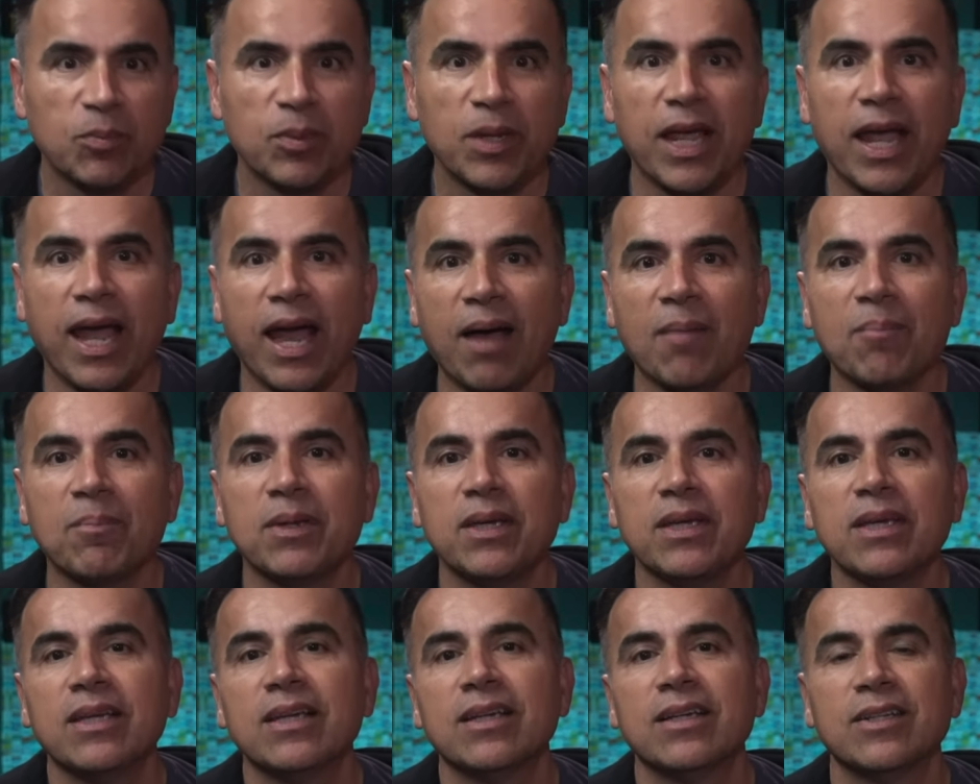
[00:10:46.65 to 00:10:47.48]
be
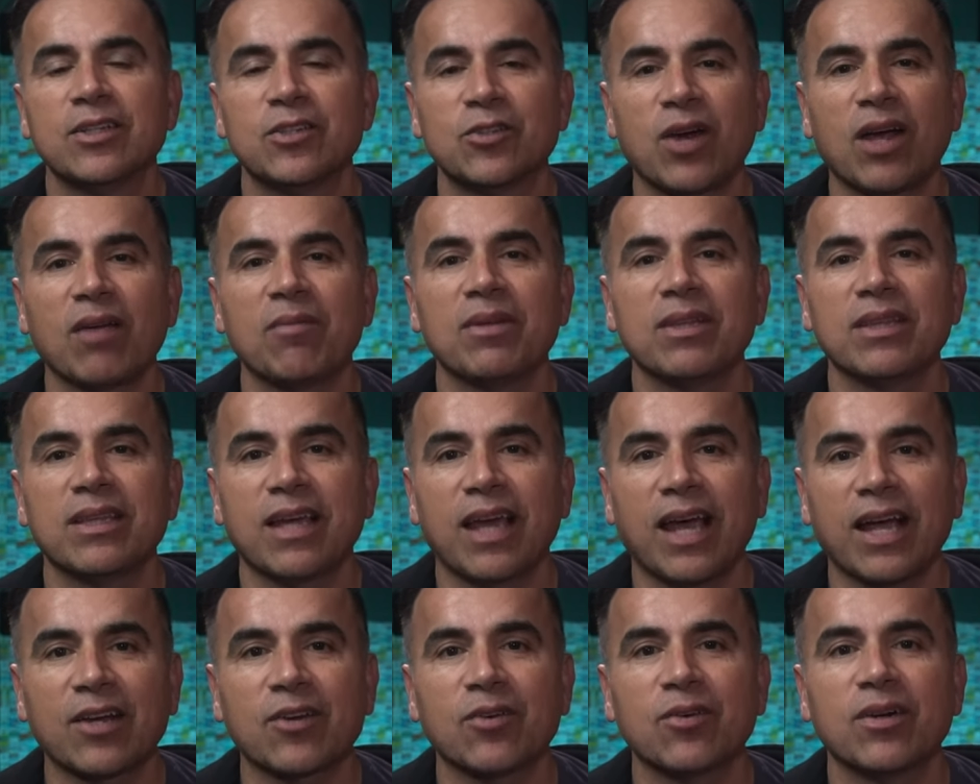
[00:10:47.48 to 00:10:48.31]
happy driving the
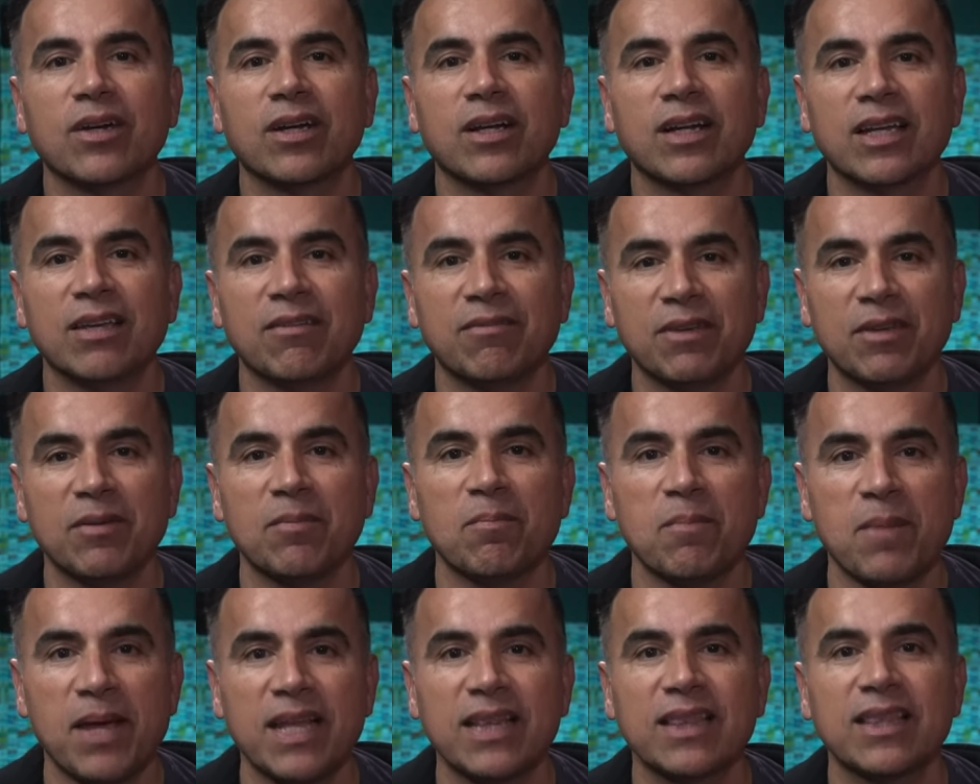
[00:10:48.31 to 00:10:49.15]
Acura if it
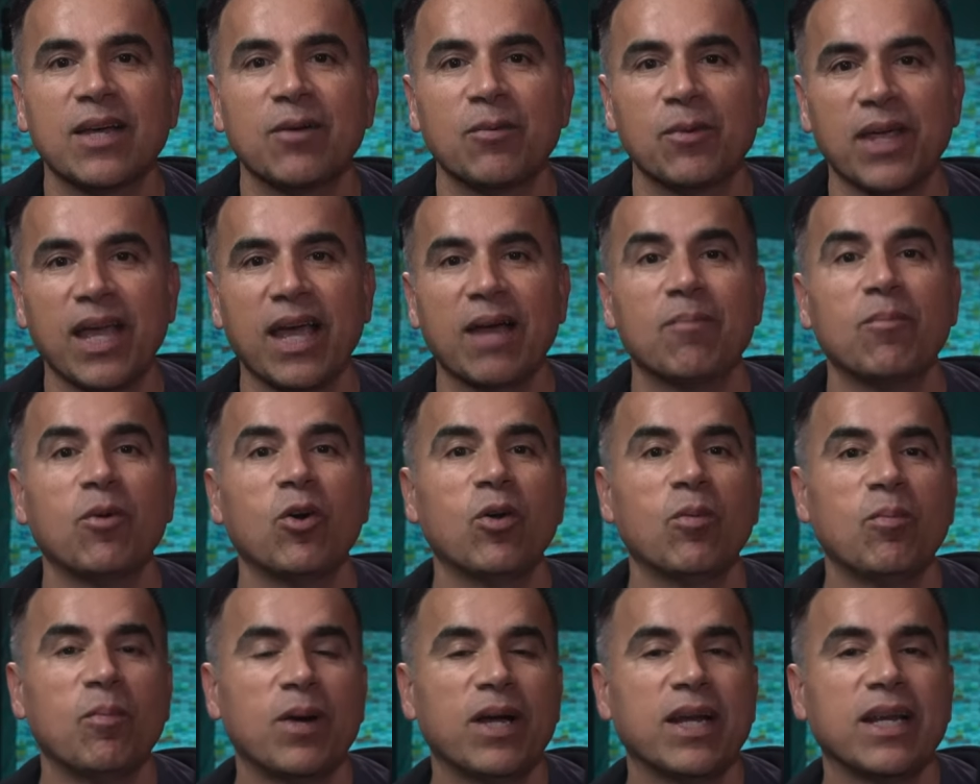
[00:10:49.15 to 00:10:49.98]
meant that we had
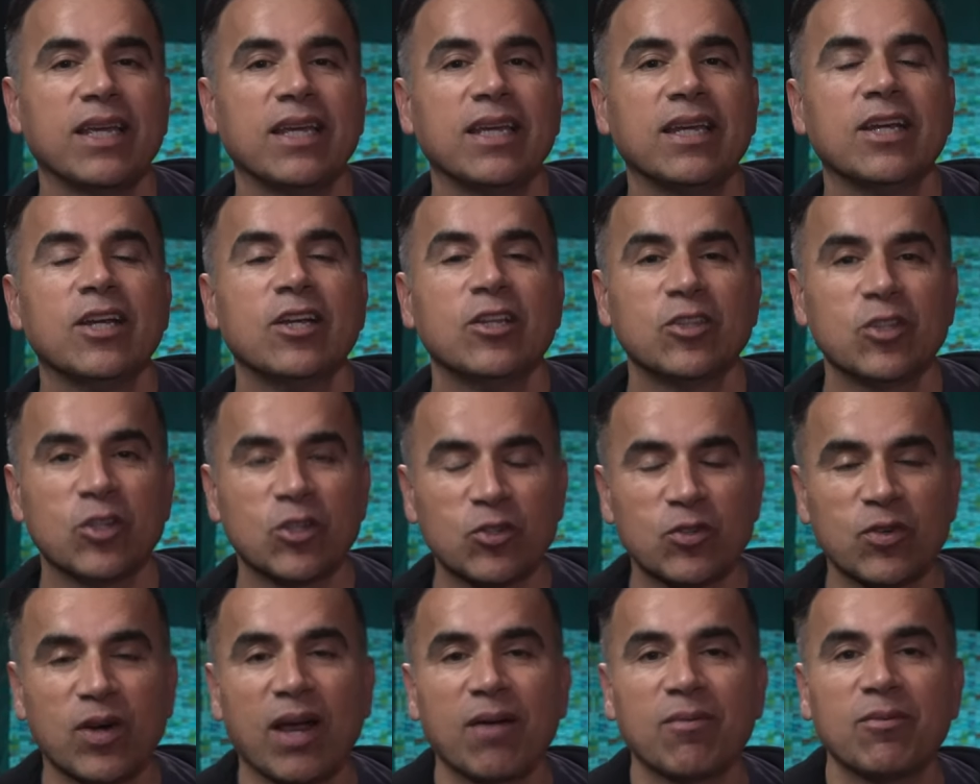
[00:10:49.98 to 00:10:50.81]
more money to
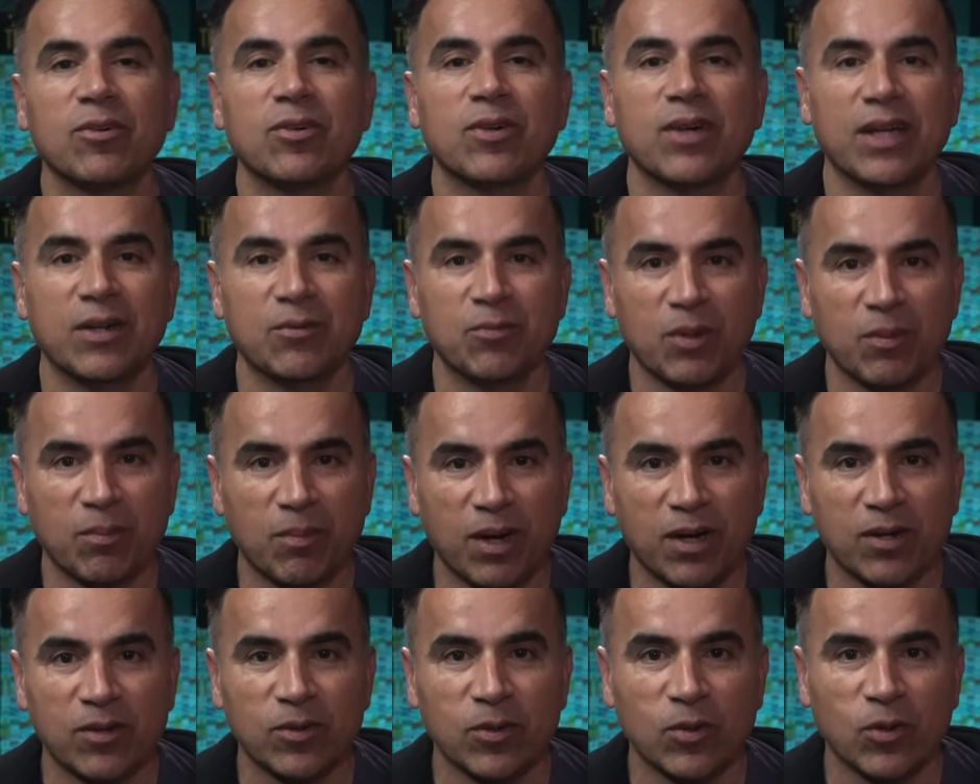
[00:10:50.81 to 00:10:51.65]
travel and
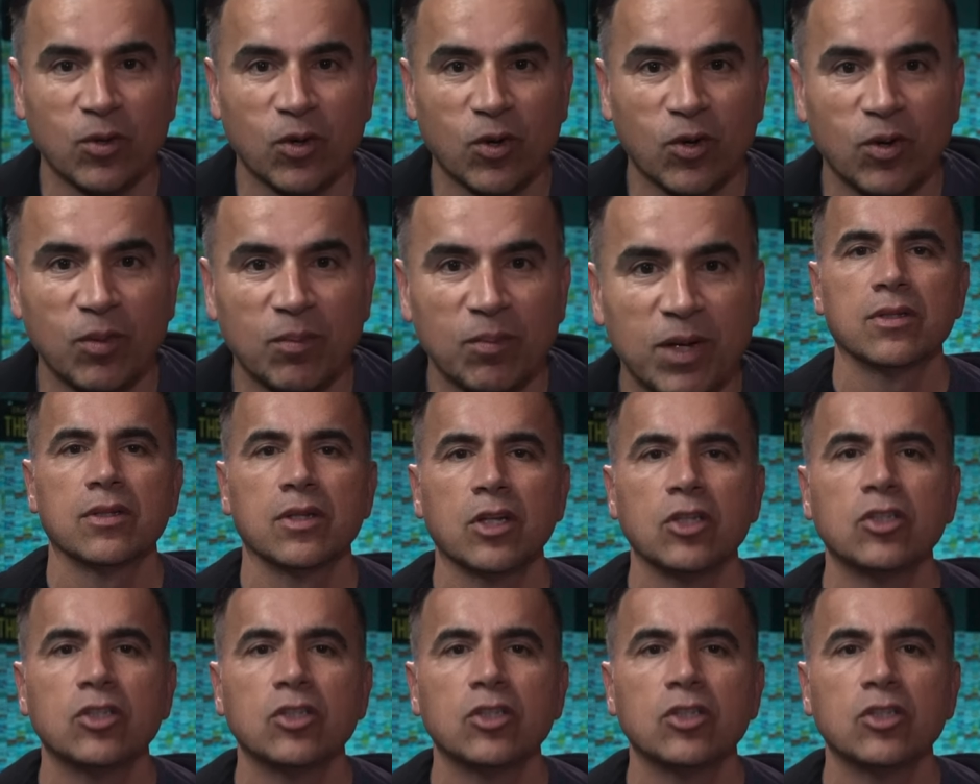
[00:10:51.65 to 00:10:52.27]
remodel our home.